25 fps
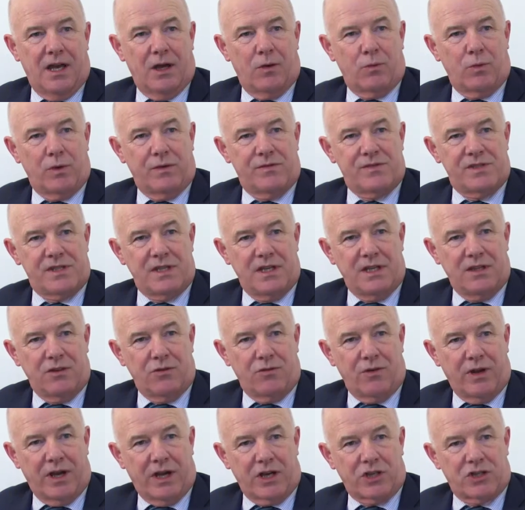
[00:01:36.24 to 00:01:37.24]
We've seen the
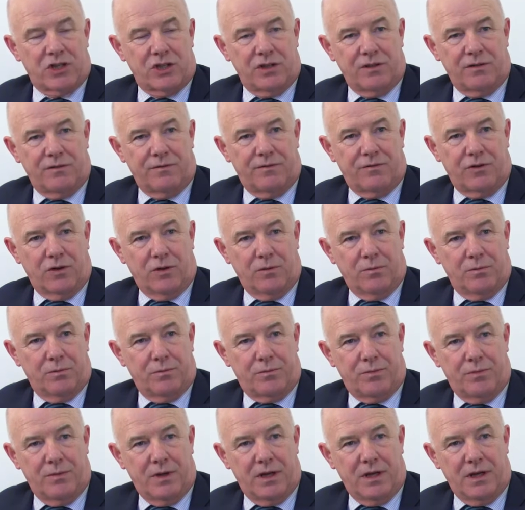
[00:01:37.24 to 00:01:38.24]
reaction from
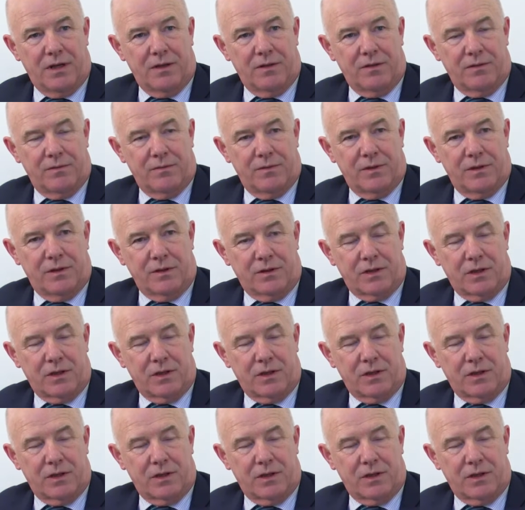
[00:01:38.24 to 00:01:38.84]
the